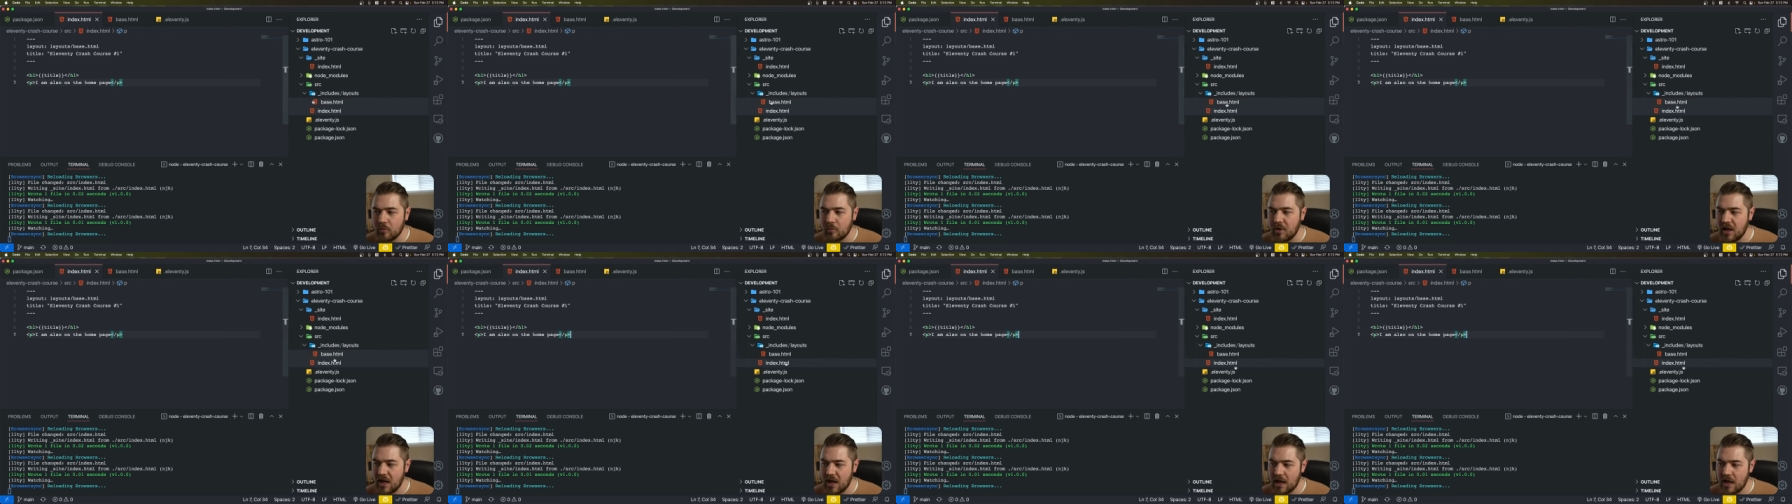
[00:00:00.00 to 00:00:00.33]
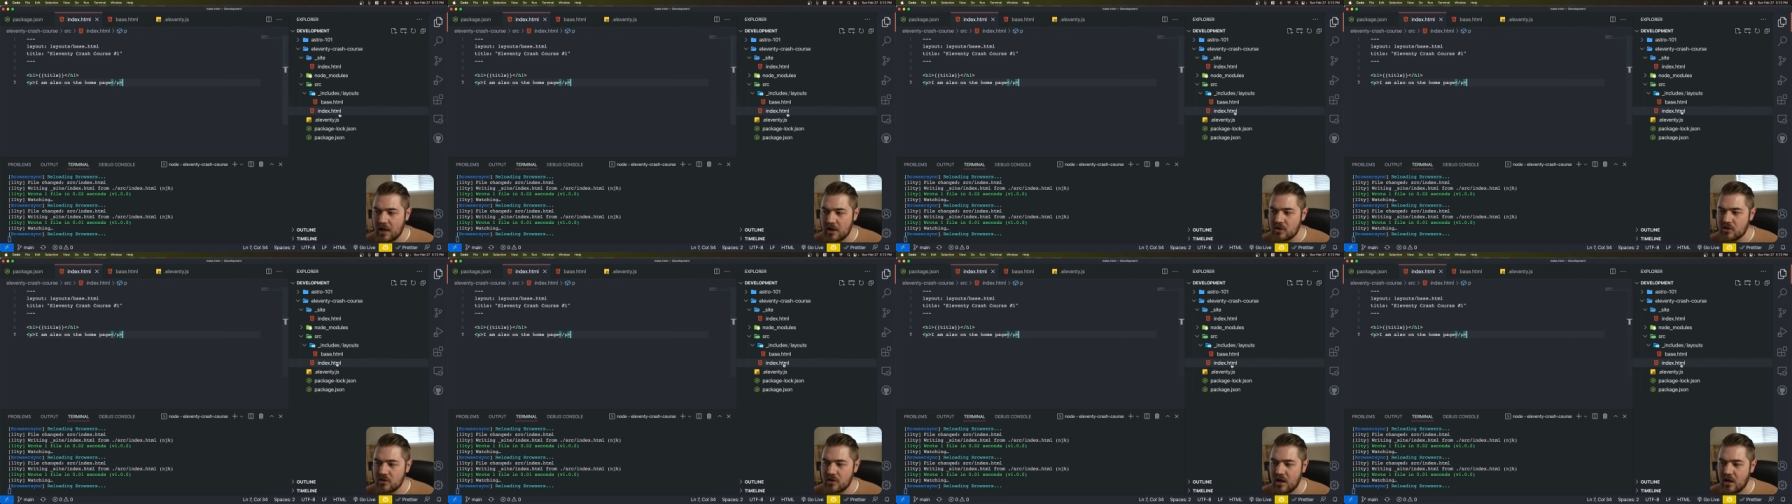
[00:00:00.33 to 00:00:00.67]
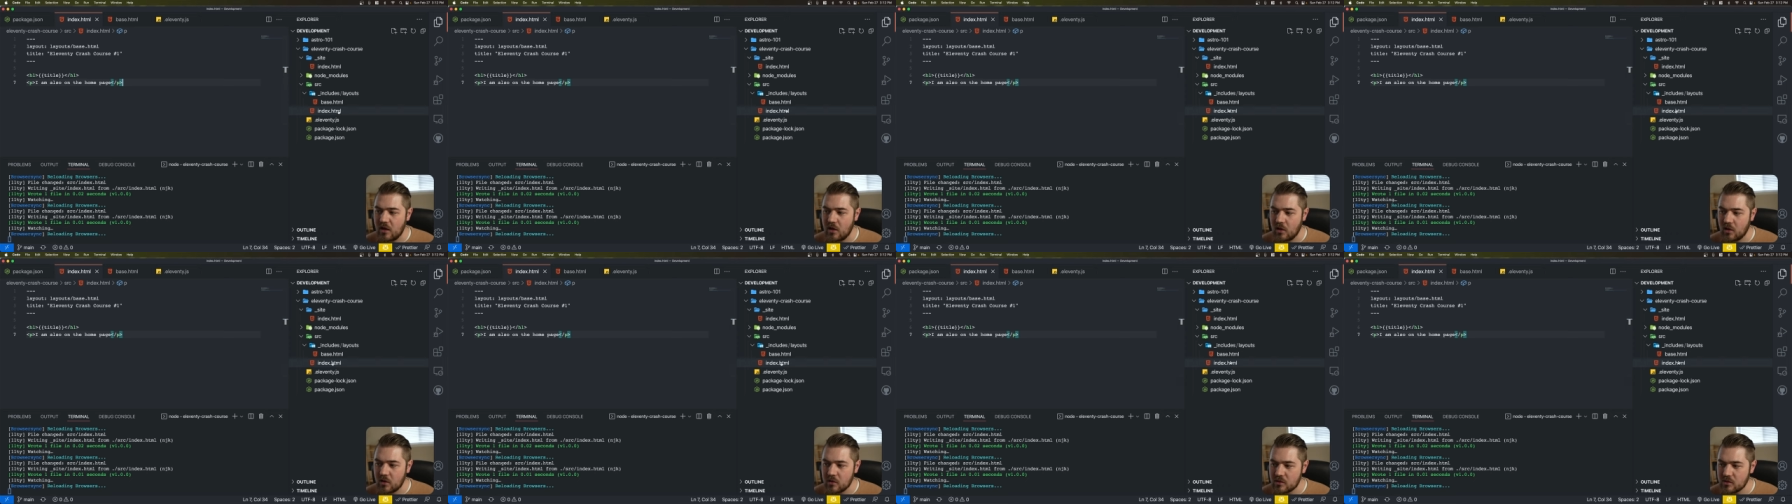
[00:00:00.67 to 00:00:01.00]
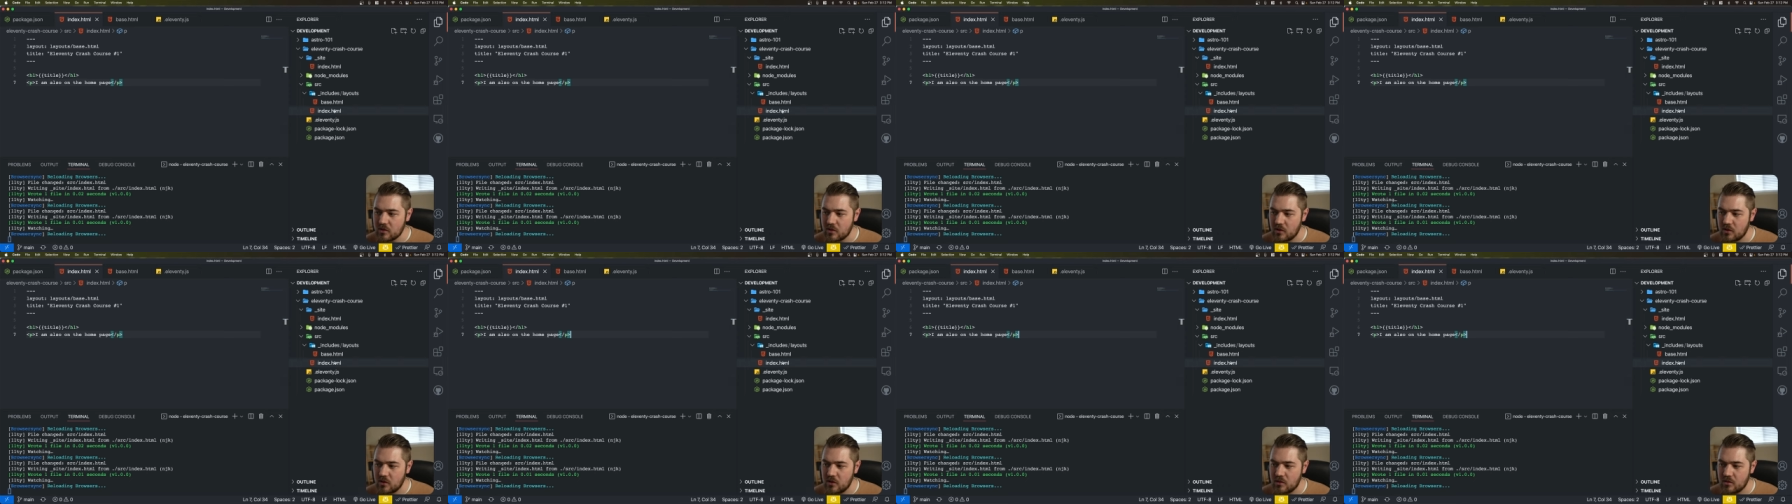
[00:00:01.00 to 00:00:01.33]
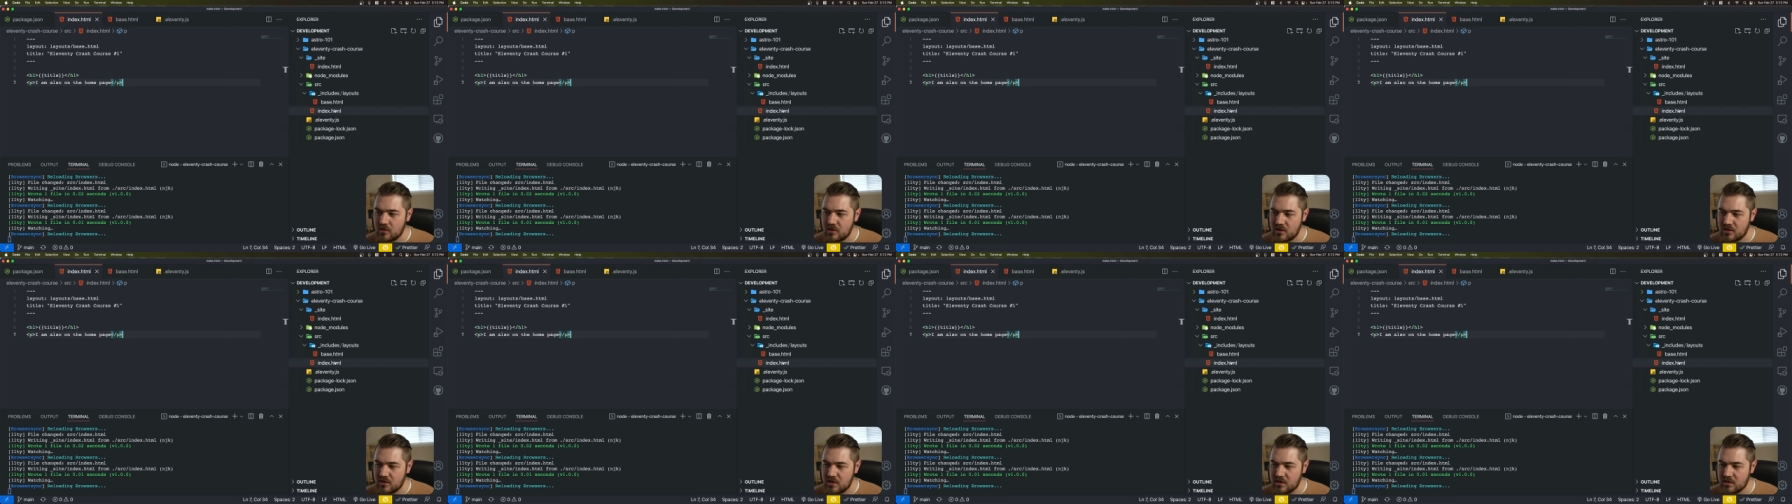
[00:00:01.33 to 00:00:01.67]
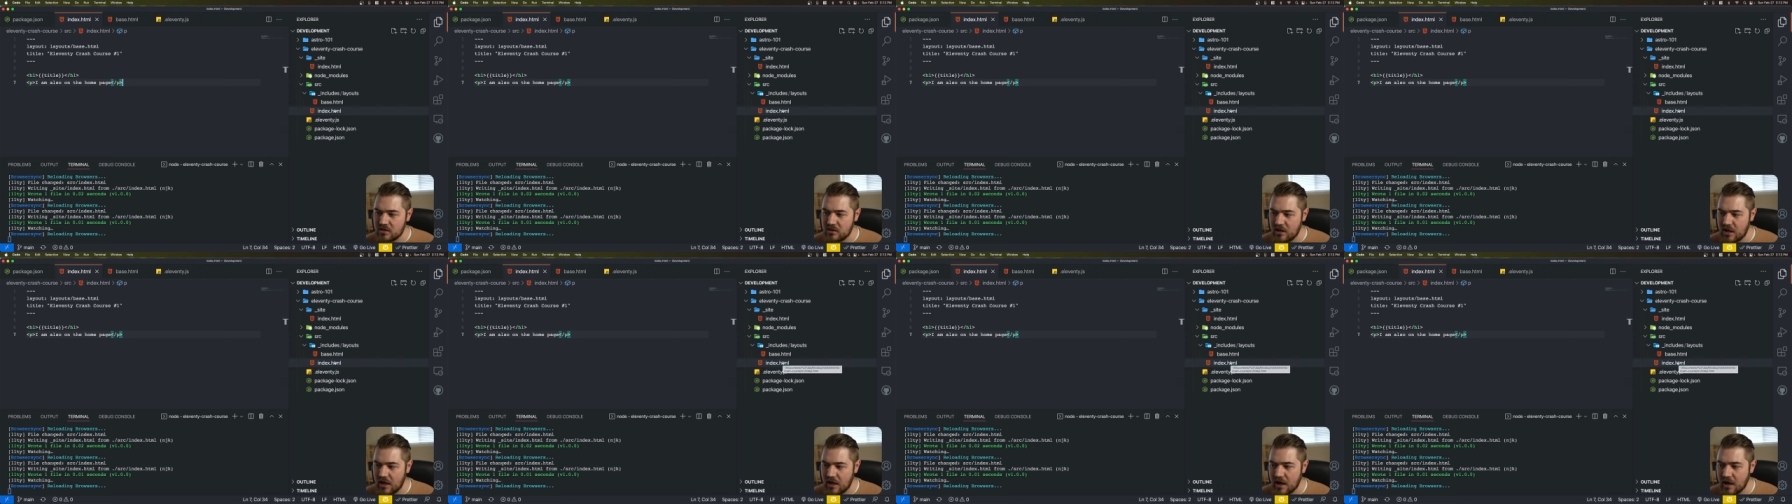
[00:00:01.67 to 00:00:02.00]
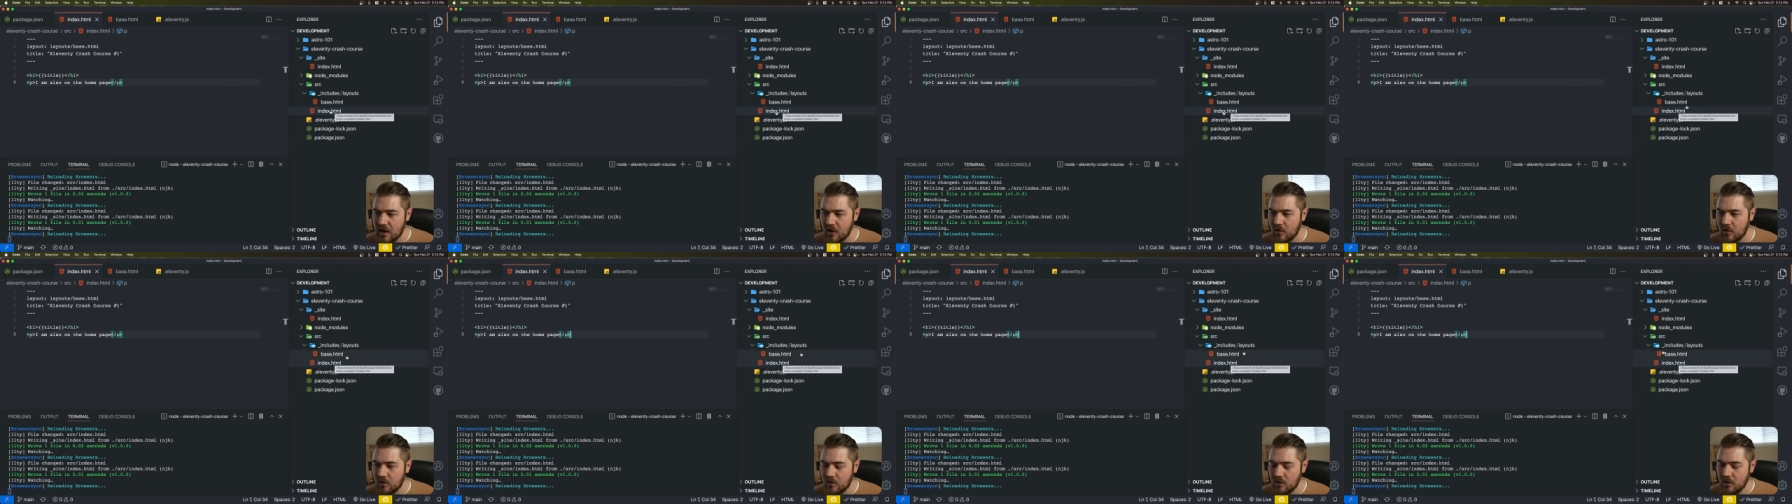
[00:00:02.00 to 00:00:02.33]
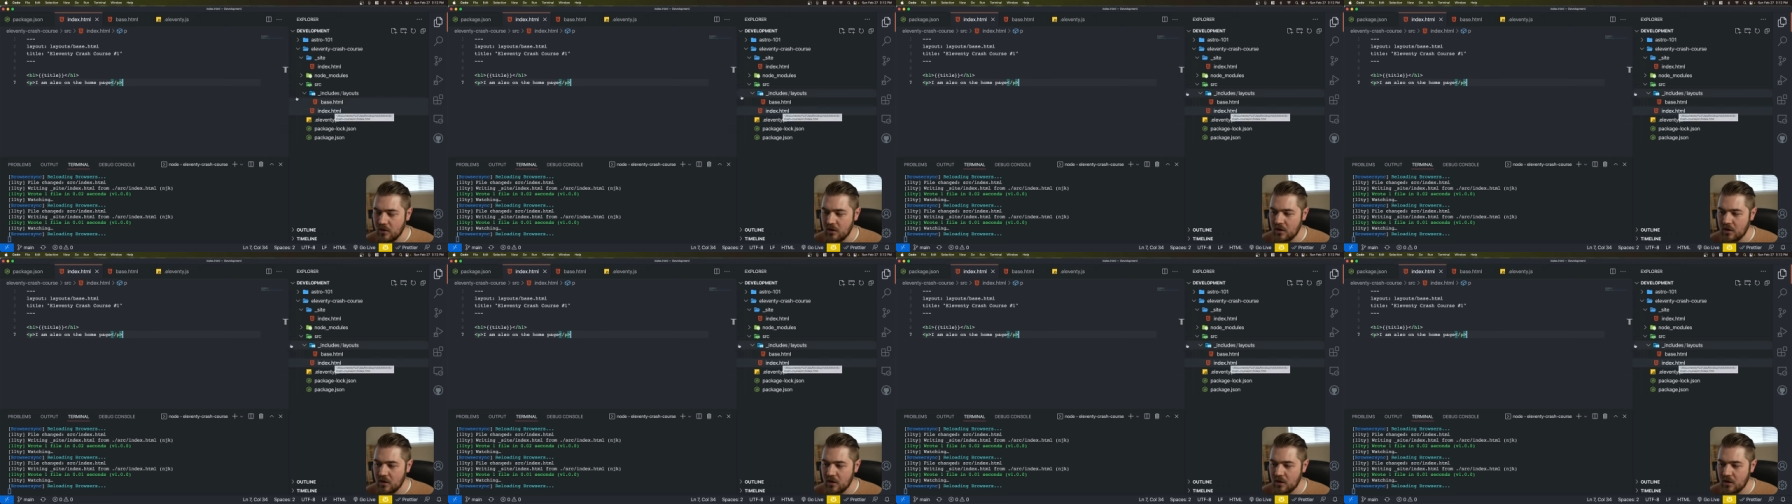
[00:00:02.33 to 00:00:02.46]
page that also uses this layout.